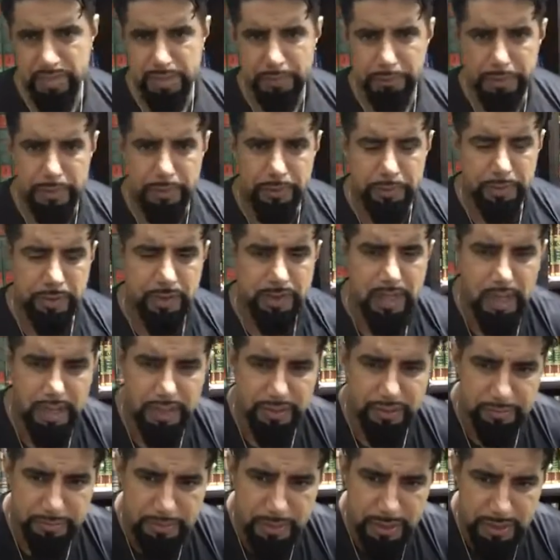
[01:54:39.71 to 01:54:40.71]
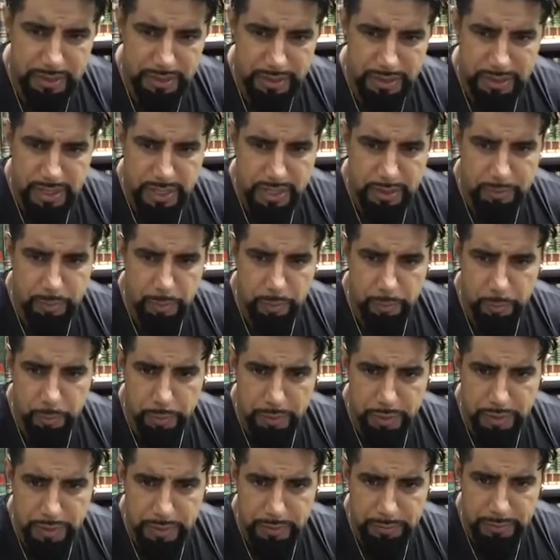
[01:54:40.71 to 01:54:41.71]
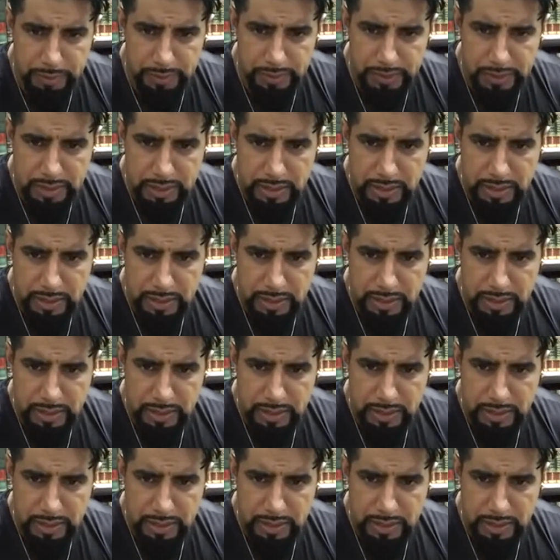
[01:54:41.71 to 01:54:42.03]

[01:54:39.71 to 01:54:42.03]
people kind of made, came up with them and